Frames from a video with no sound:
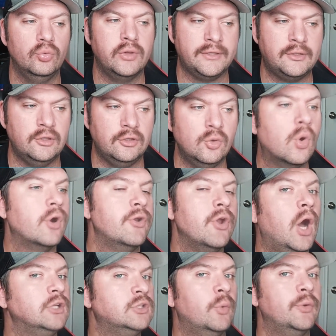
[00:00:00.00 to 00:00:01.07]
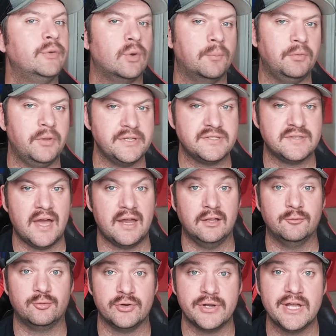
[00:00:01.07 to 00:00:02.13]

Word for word: like, you are not going to replace that in free